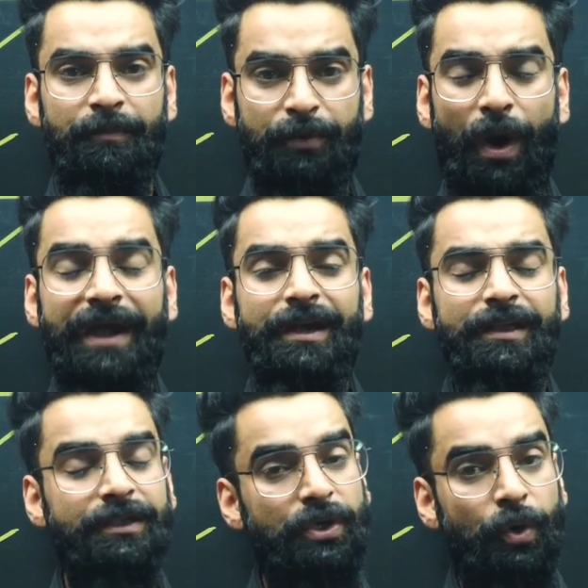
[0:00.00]
provided
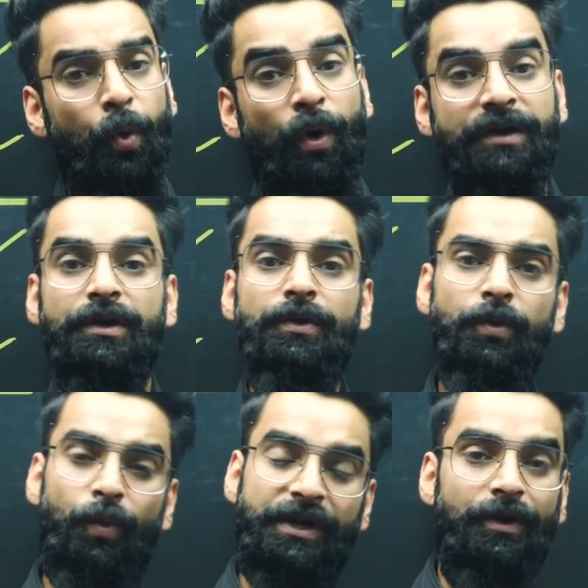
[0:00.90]
you know what to do,
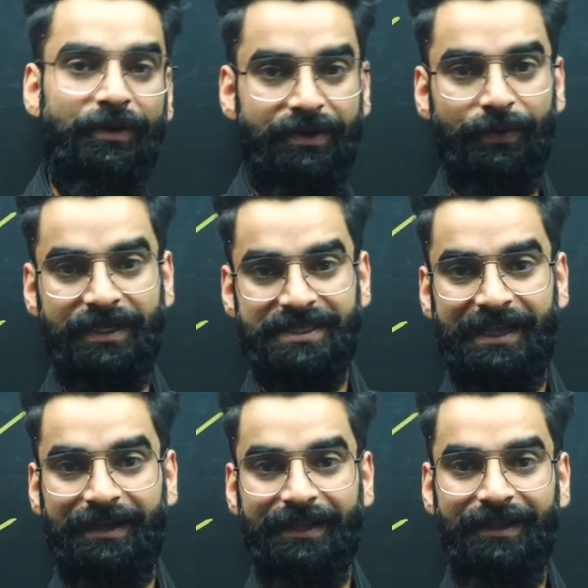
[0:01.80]
what not to do
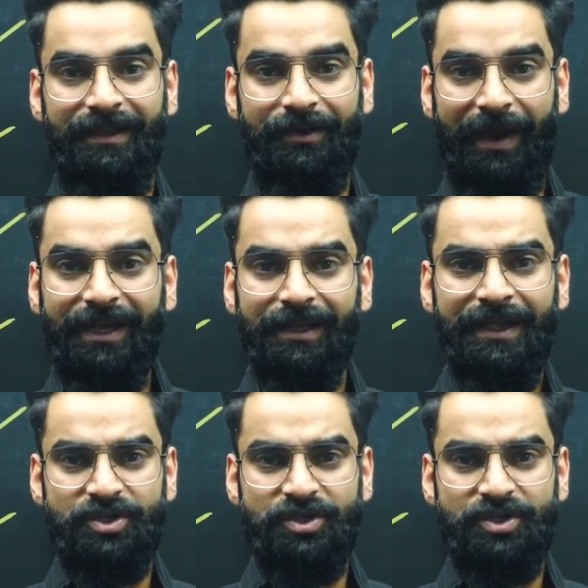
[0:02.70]
exactly, right?